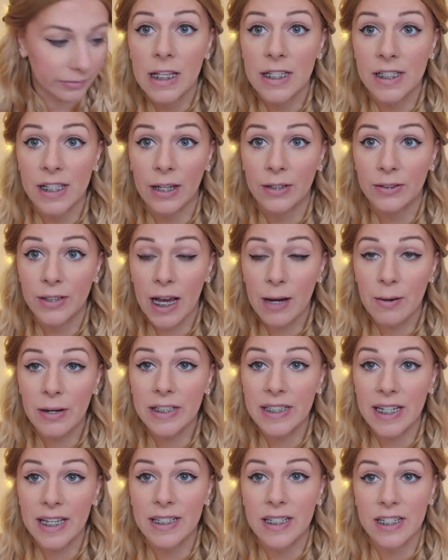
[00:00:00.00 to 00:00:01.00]
So now
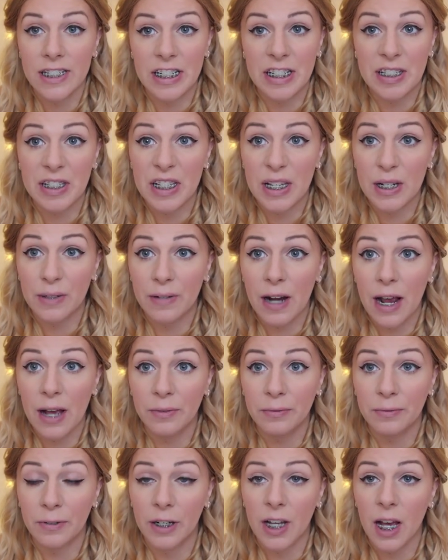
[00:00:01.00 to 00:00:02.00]
I tend to just sit
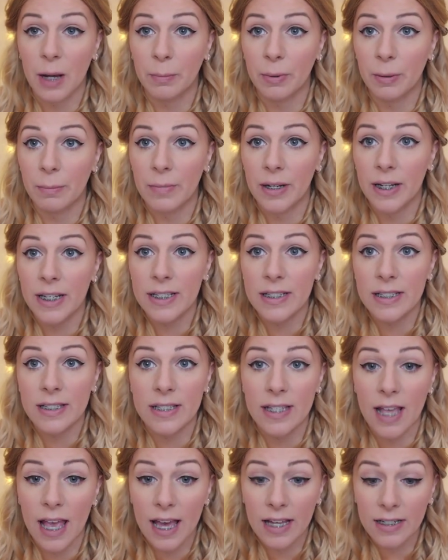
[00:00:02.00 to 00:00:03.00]
around for a couple of
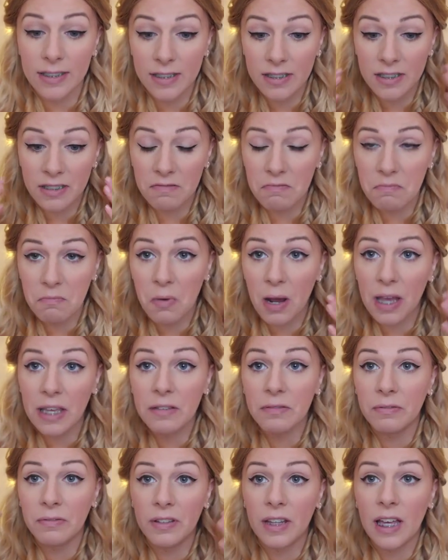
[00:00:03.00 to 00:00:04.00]
minutes and
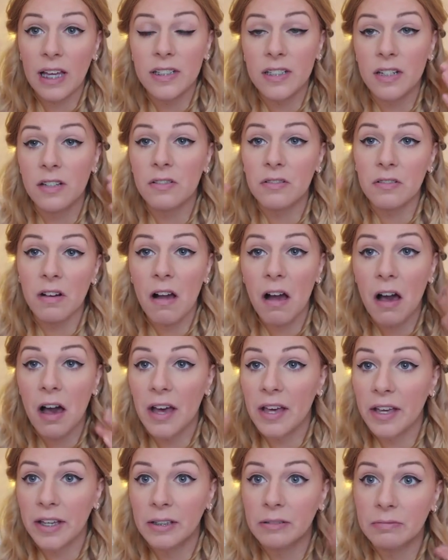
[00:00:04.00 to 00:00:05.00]
wait for that to
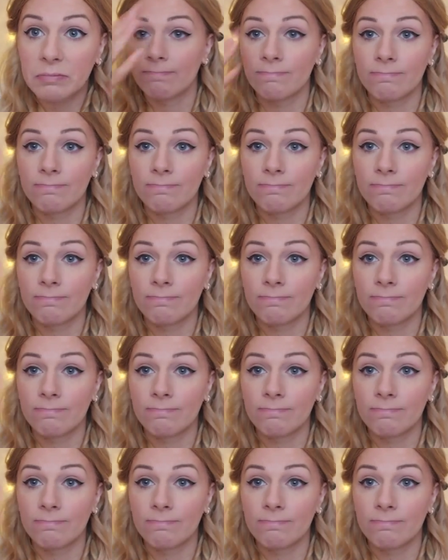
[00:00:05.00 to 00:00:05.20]
dry.